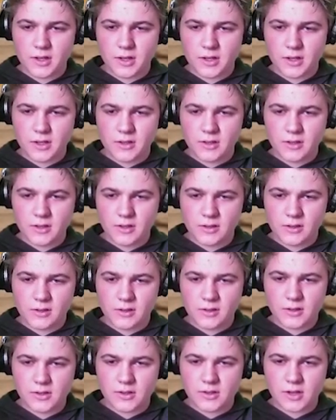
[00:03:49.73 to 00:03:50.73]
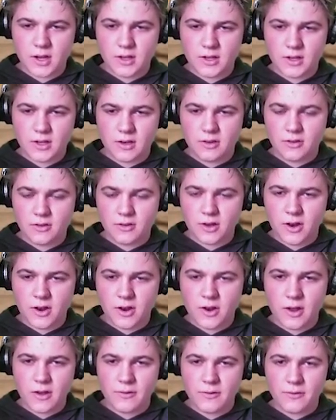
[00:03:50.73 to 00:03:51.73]
it is not
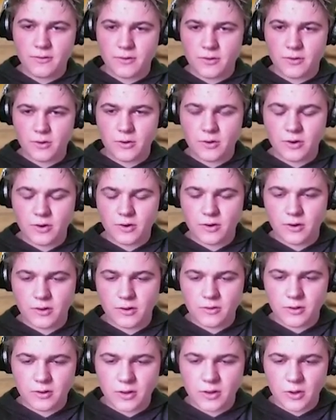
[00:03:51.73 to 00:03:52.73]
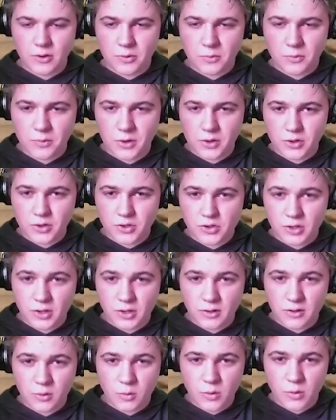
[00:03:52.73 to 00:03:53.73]
enough. So there is the Lotus push
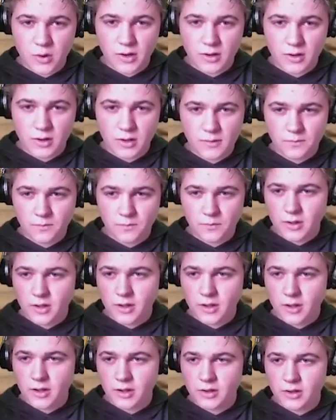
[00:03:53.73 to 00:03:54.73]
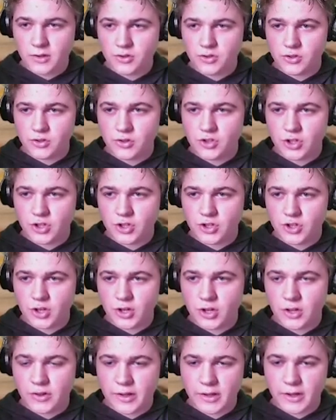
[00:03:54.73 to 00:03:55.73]
in the win, and
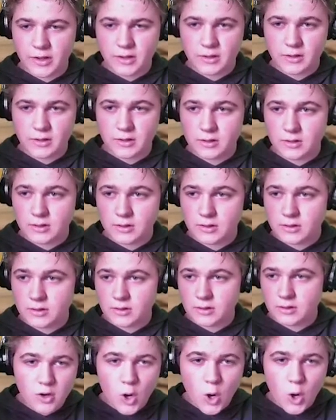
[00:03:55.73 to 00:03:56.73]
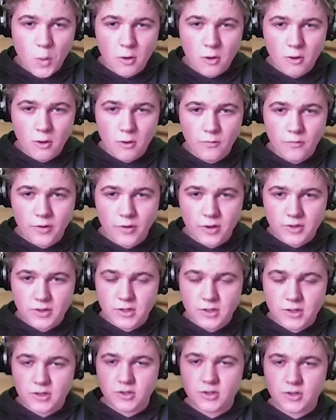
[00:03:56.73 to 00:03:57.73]
GG on that. Noble
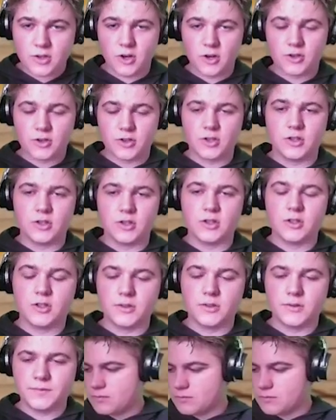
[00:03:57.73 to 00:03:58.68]
versus Turtle.